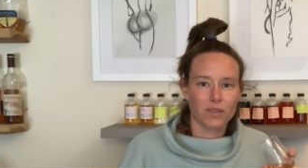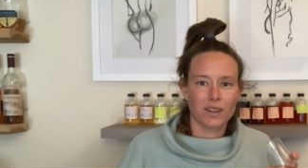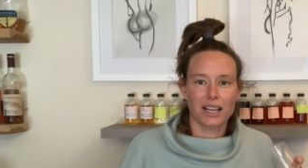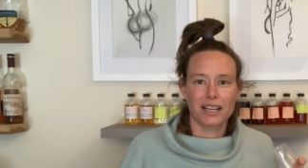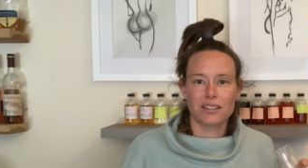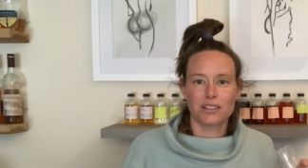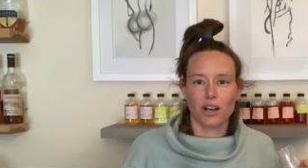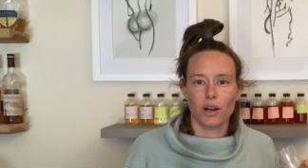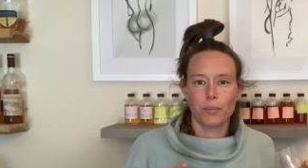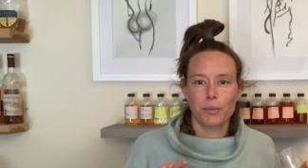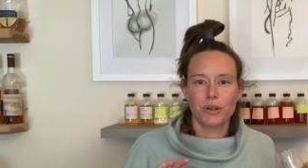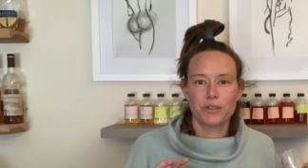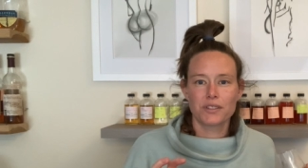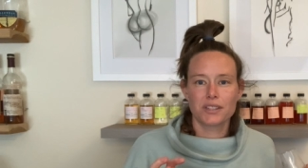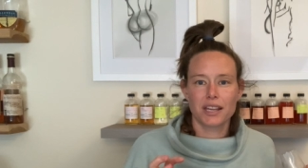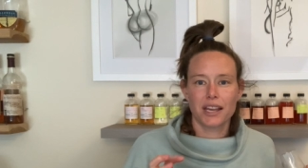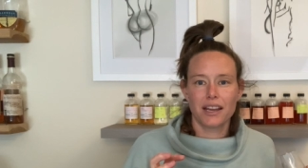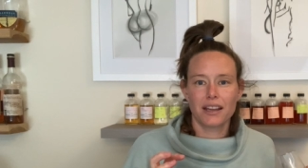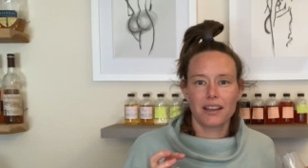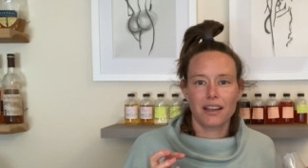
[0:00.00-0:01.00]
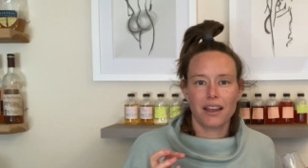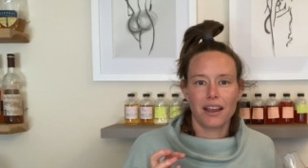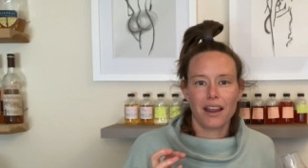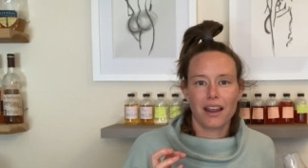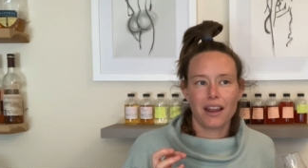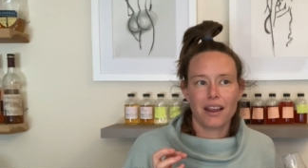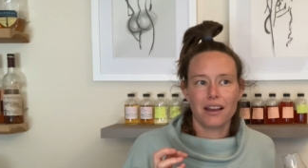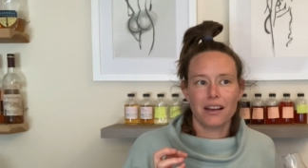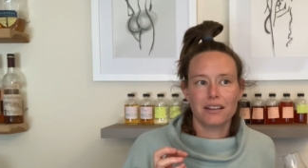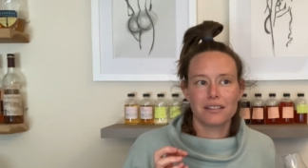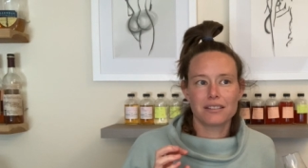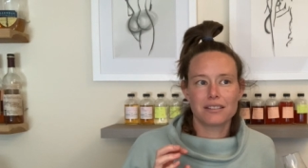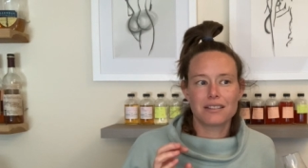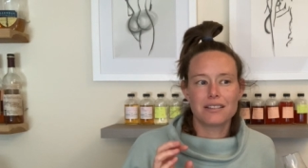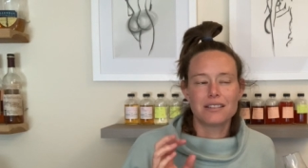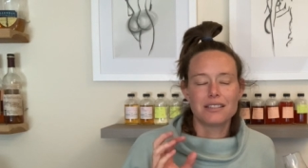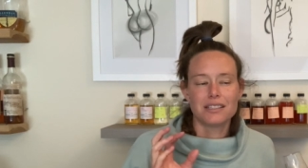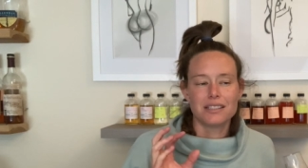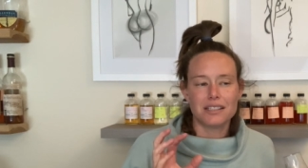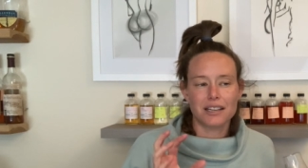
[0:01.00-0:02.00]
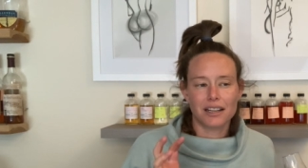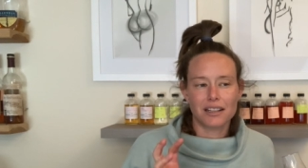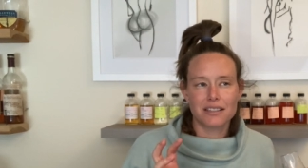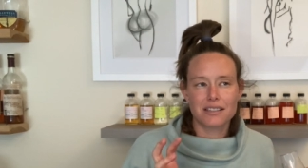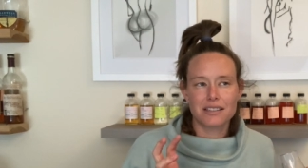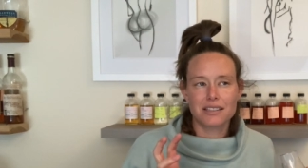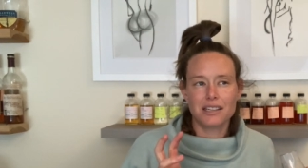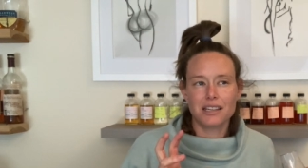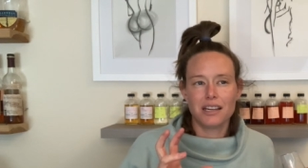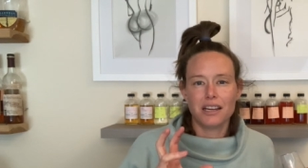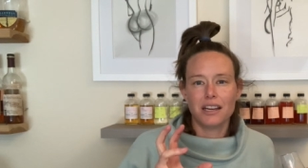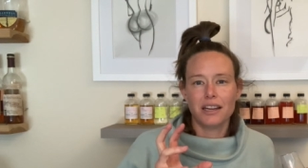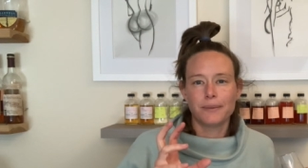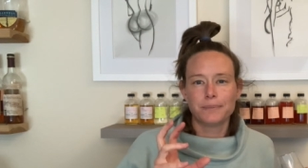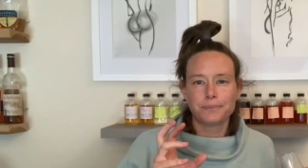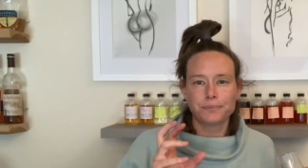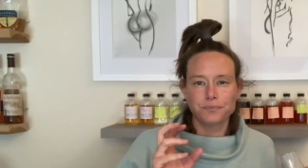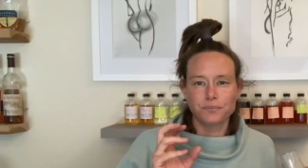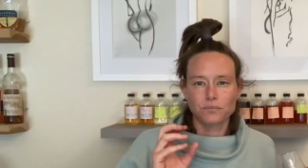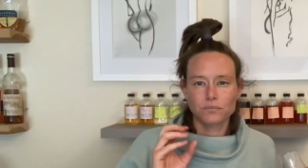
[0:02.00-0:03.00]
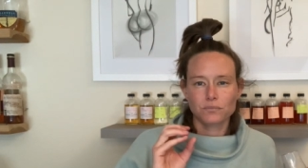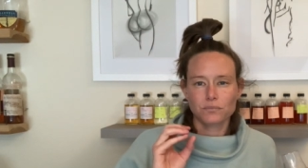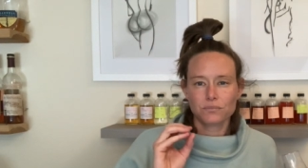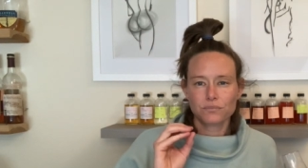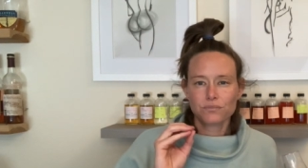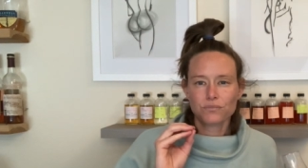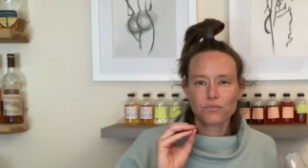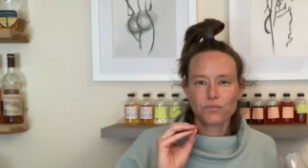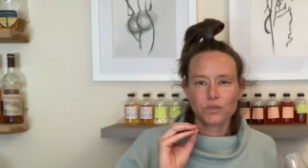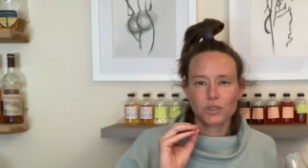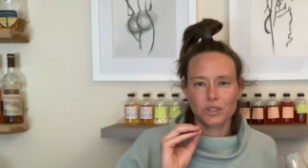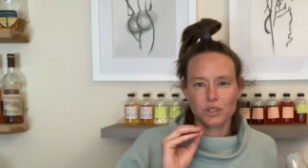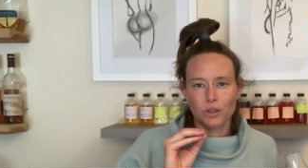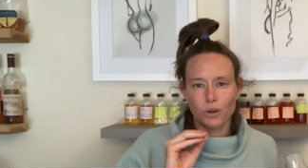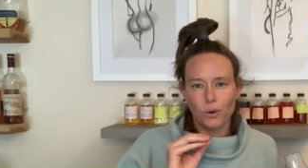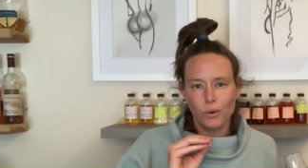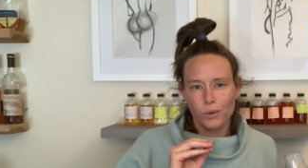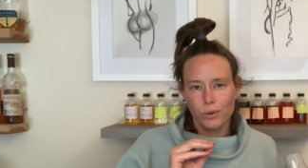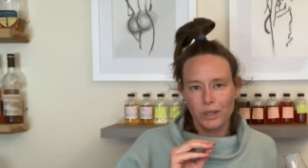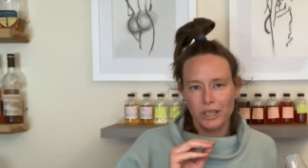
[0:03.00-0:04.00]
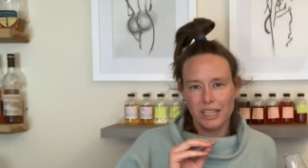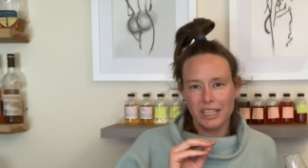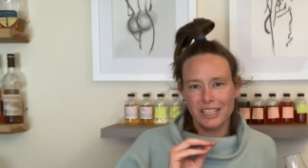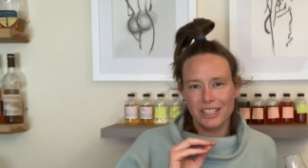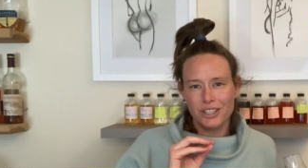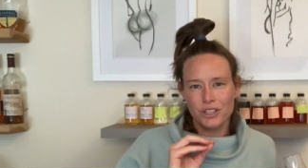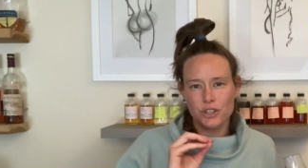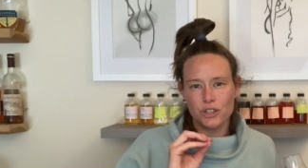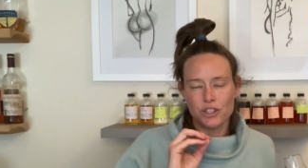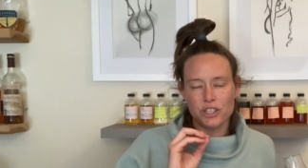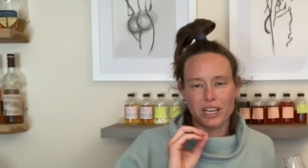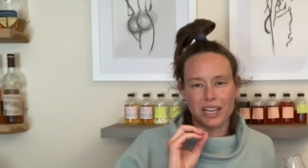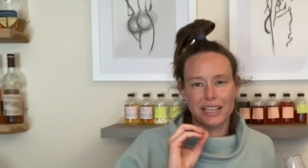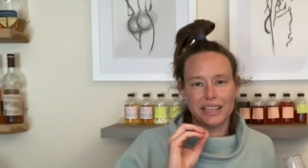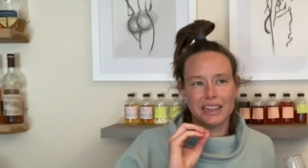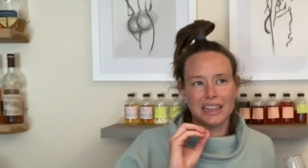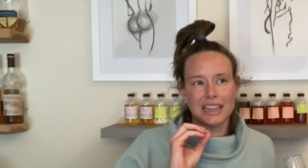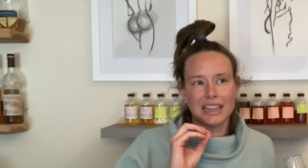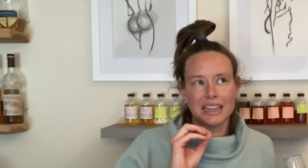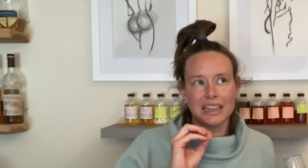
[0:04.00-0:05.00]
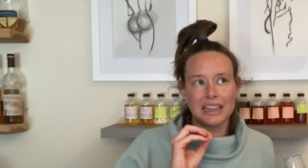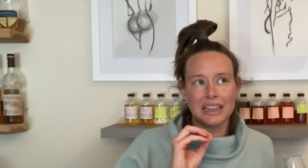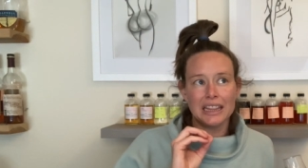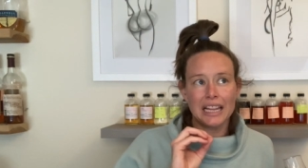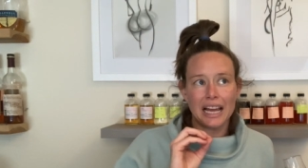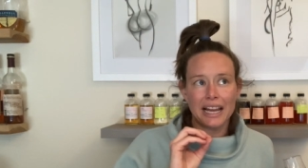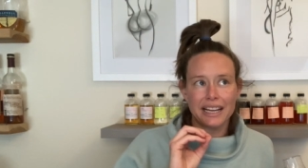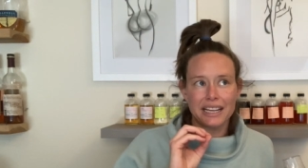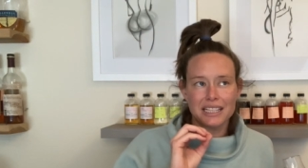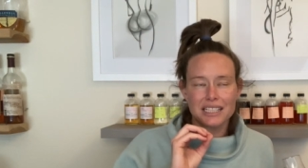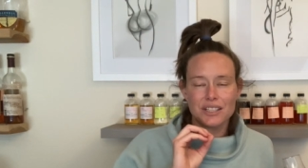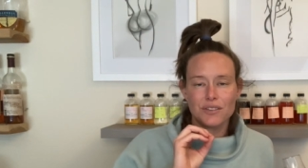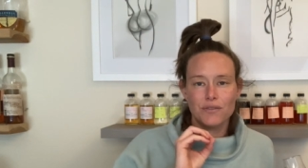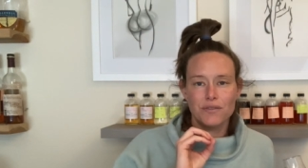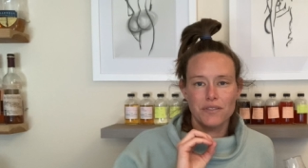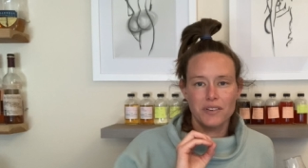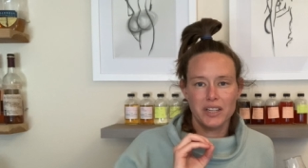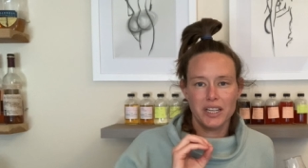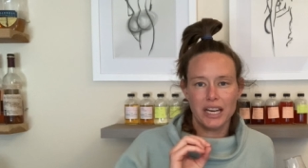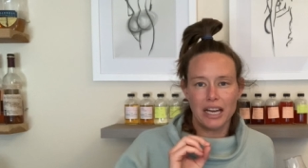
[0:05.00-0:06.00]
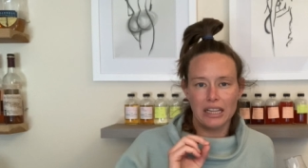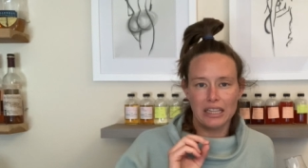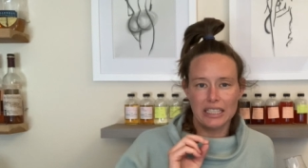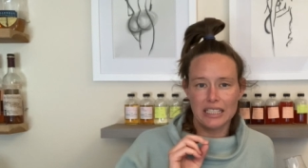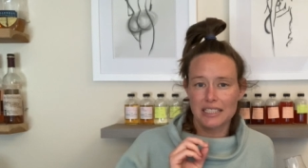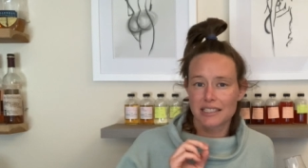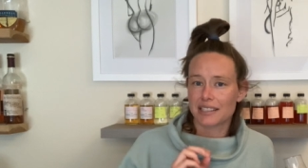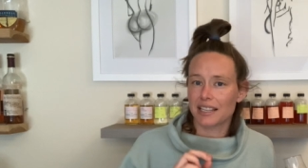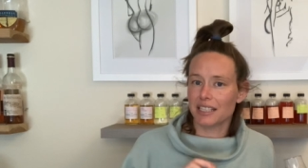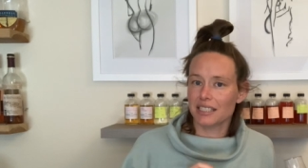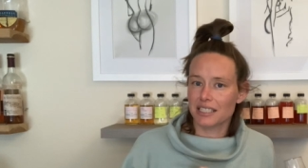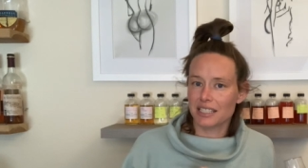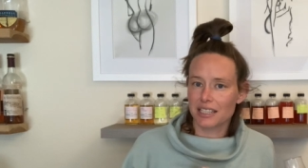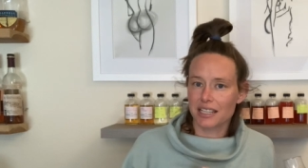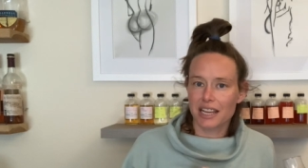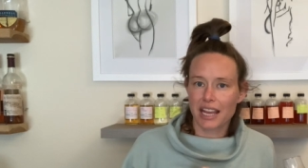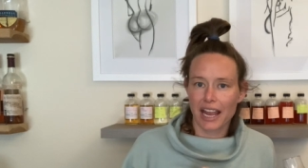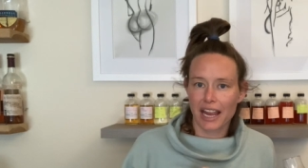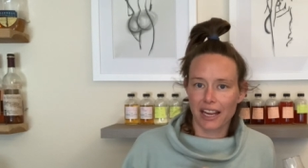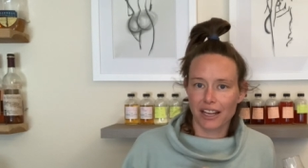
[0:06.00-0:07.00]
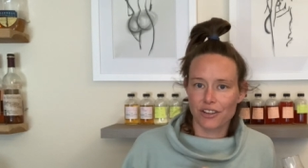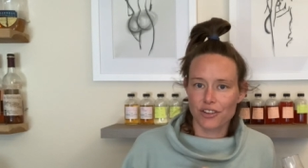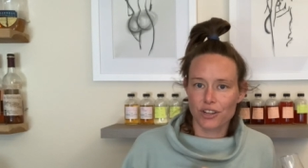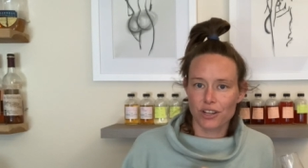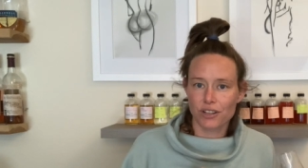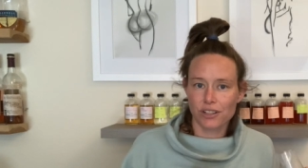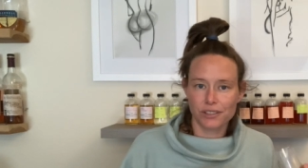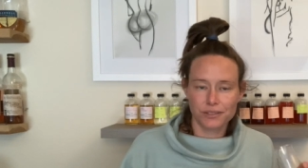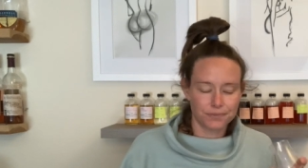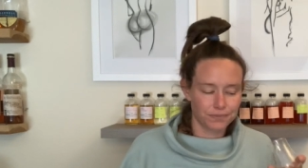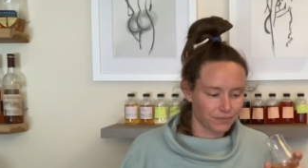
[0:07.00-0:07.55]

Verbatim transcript: It's almost like a dusty orange and light vanilla scented candle.